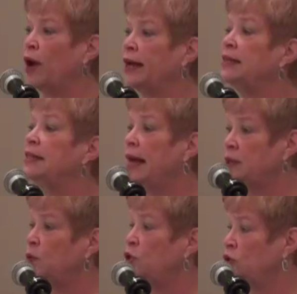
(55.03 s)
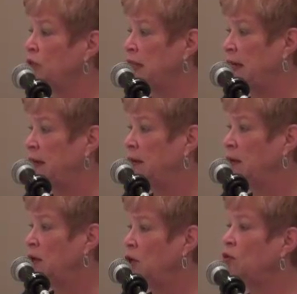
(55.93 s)
practice, that's what you'll see.
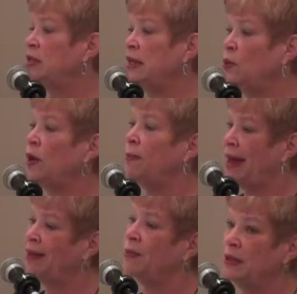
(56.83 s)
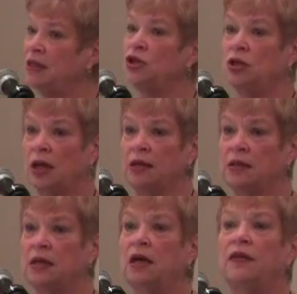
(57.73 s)
You'll see what a mathematician does.
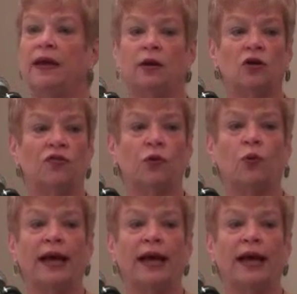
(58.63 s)
They look for